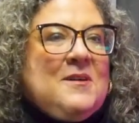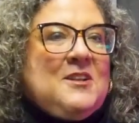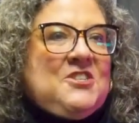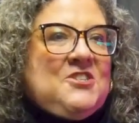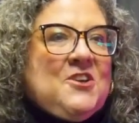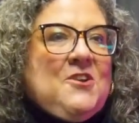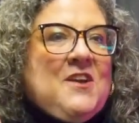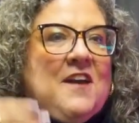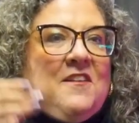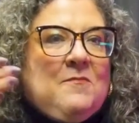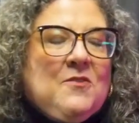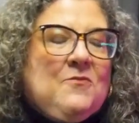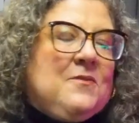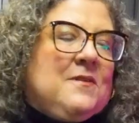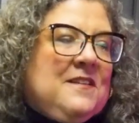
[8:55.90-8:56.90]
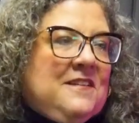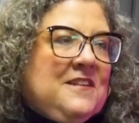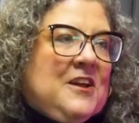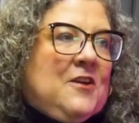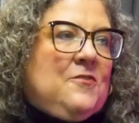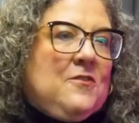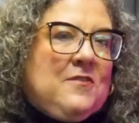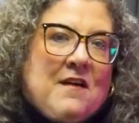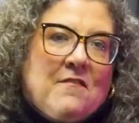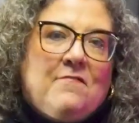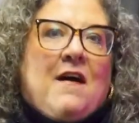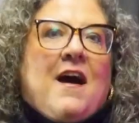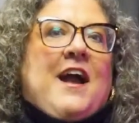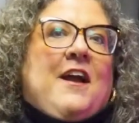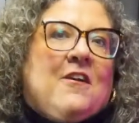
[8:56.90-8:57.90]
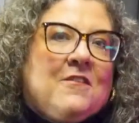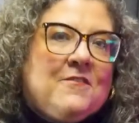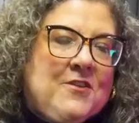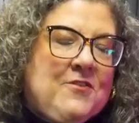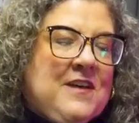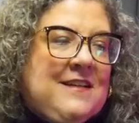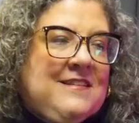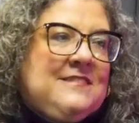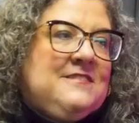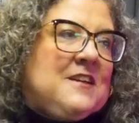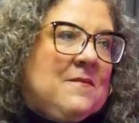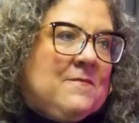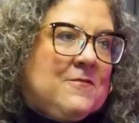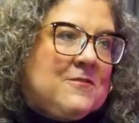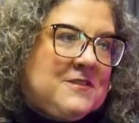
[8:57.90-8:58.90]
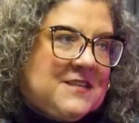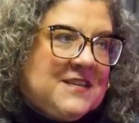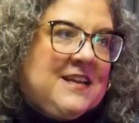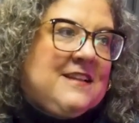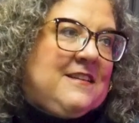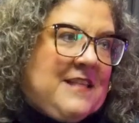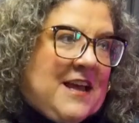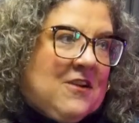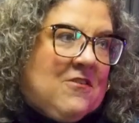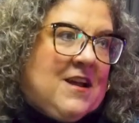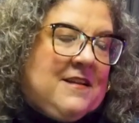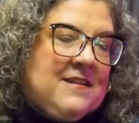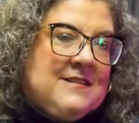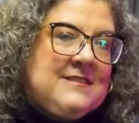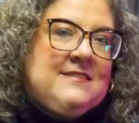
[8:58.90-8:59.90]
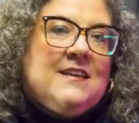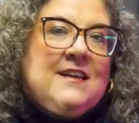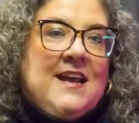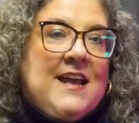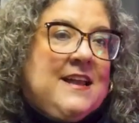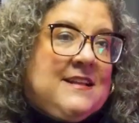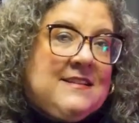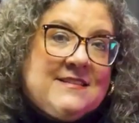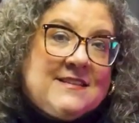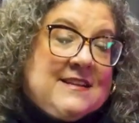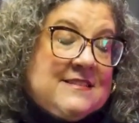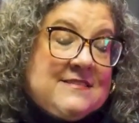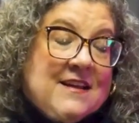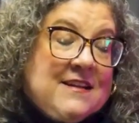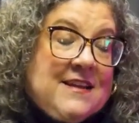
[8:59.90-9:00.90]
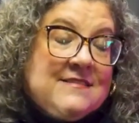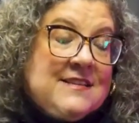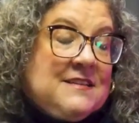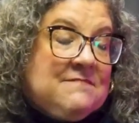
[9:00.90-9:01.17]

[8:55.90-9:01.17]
but you know, you have to be willing to go through that fire, through that discomfort to get to that greatness. And mm-hmm. it's and it's not easy.